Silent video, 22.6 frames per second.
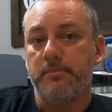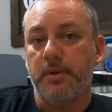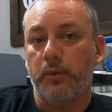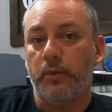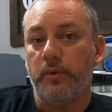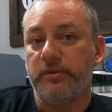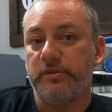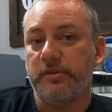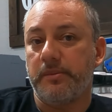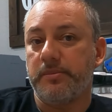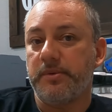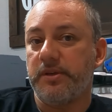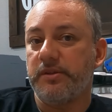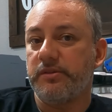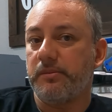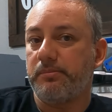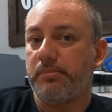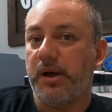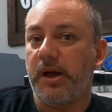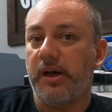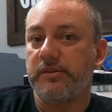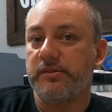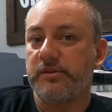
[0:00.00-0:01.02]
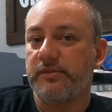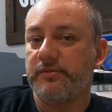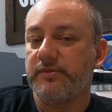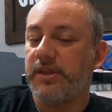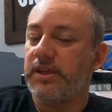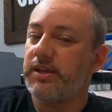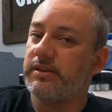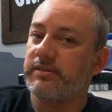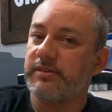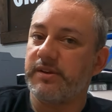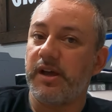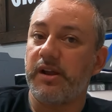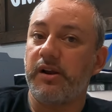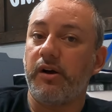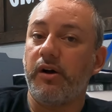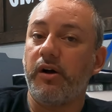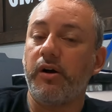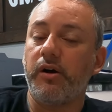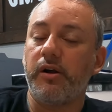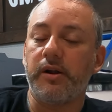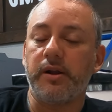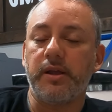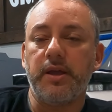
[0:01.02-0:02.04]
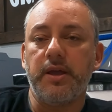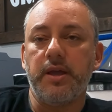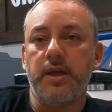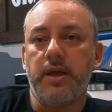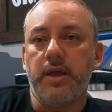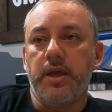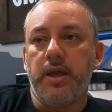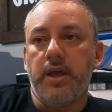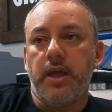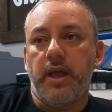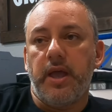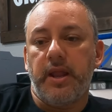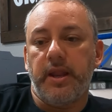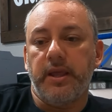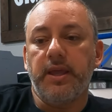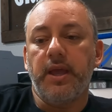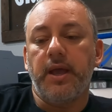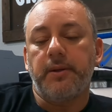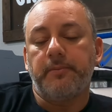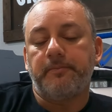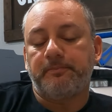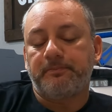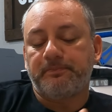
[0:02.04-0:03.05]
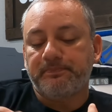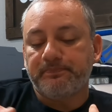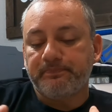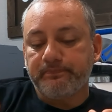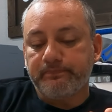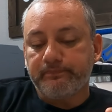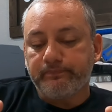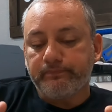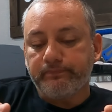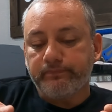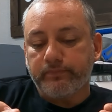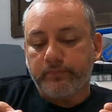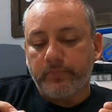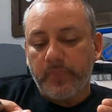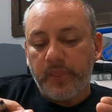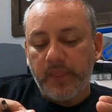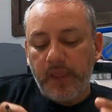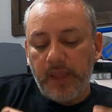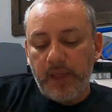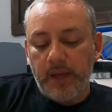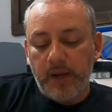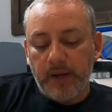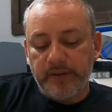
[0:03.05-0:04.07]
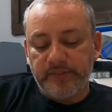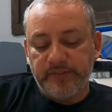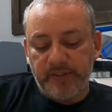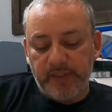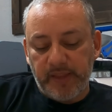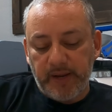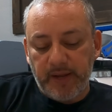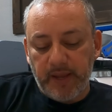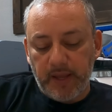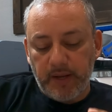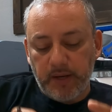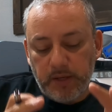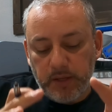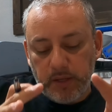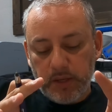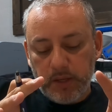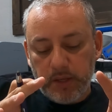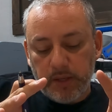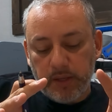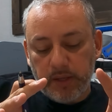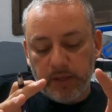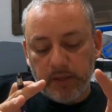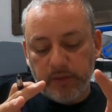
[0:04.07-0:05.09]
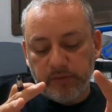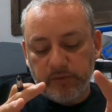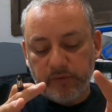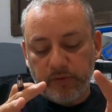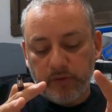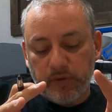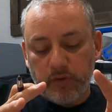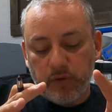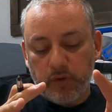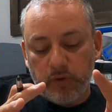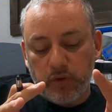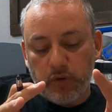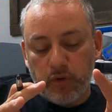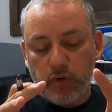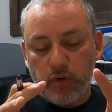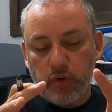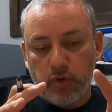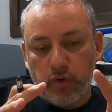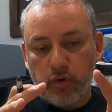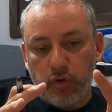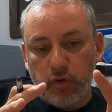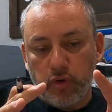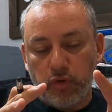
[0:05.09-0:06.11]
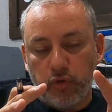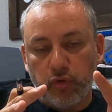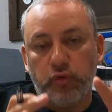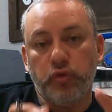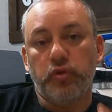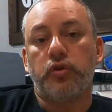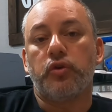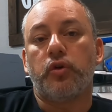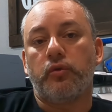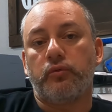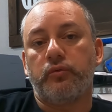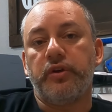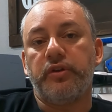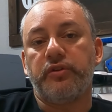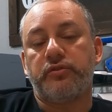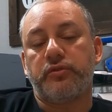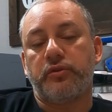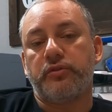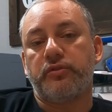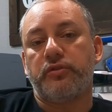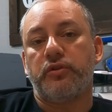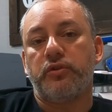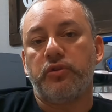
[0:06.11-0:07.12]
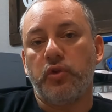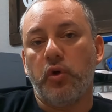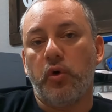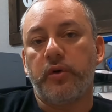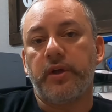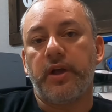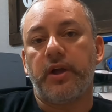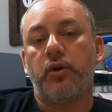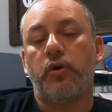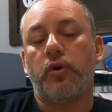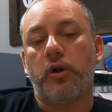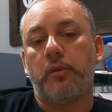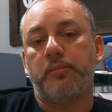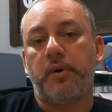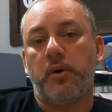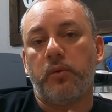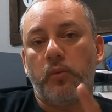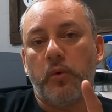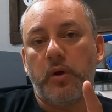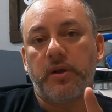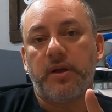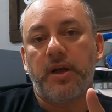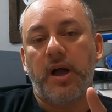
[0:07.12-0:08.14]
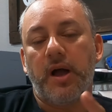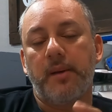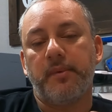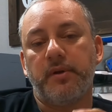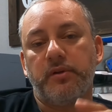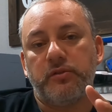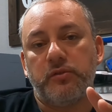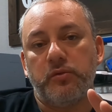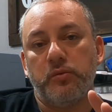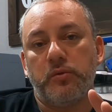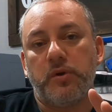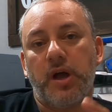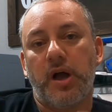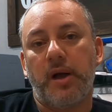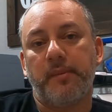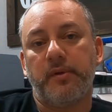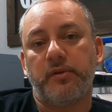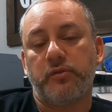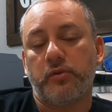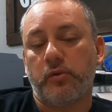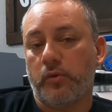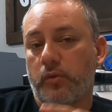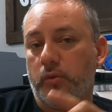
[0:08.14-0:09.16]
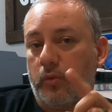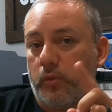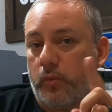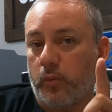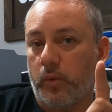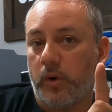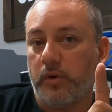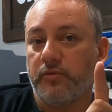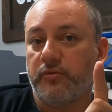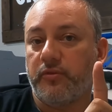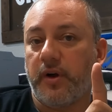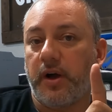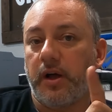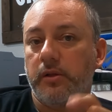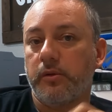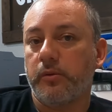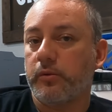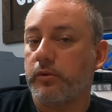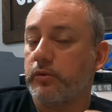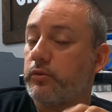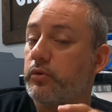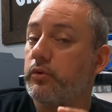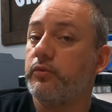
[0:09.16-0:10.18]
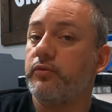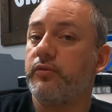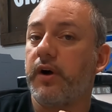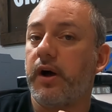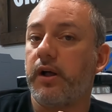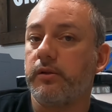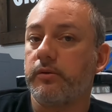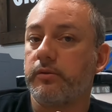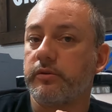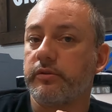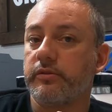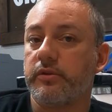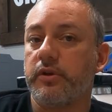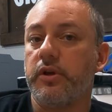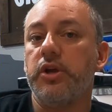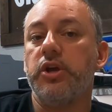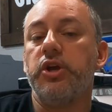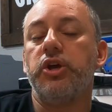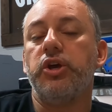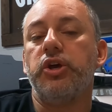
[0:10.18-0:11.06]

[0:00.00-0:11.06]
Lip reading: But when something's a positive thing, it's kind of hard. And again, I'm going to say that again, is do your own research. Don't get caught up on one comment, 2 comments, or 1 follower, or 2 followers.